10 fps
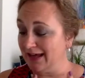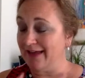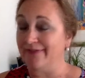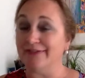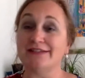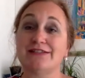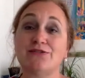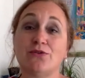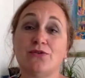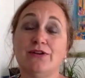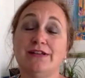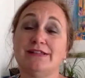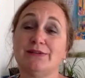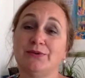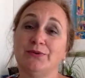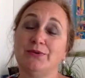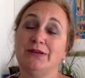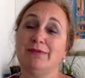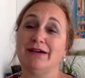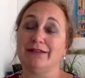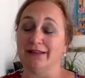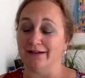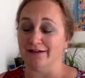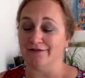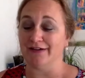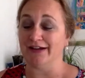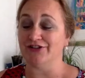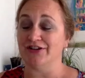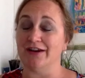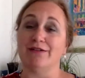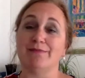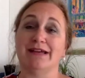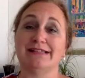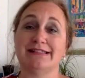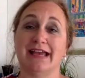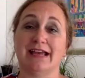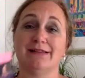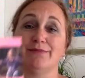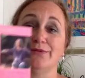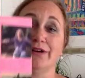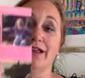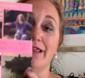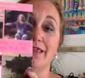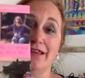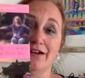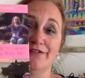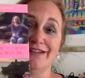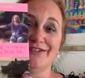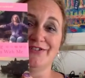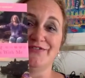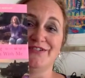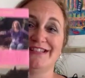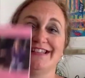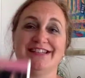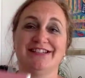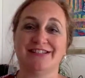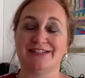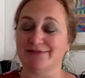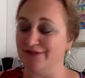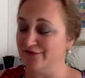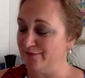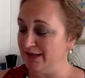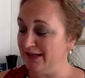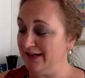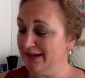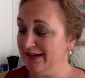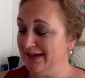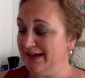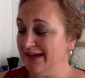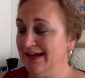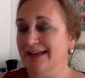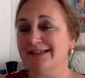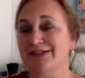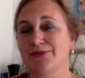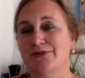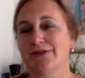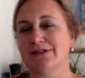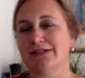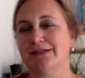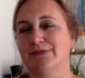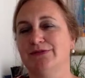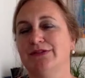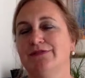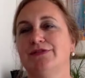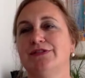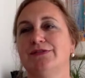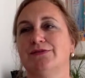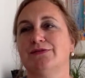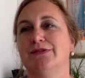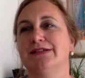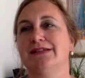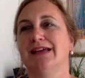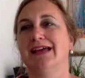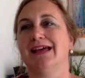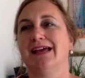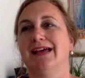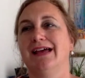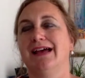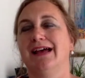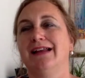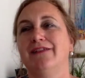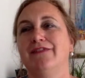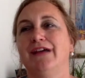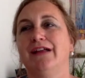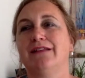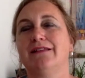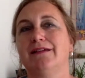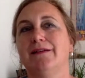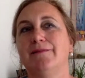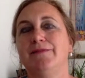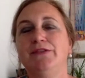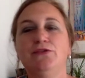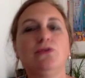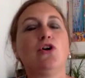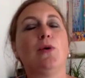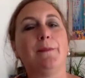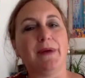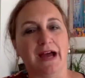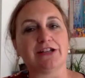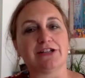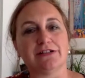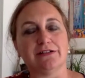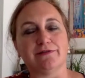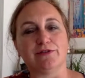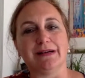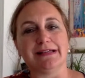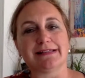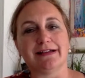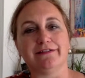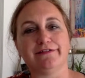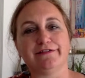And the story is all about love I share in my second book, Loving Conversations with Me. It's gorgeous, beautiful stories. And I felt new compassion for myself.